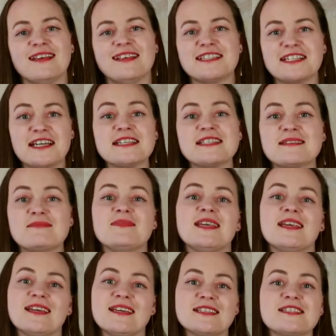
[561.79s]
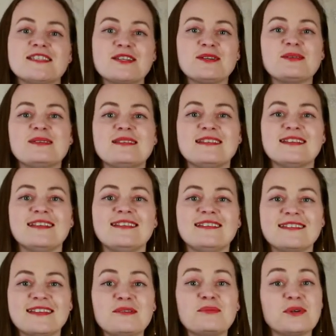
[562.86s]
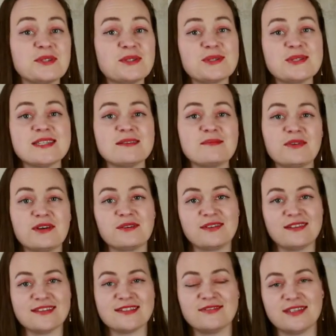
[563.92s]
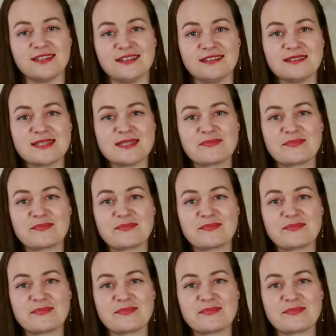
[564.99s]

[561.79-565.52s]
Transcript: trust me and show that they want to see more of these videos.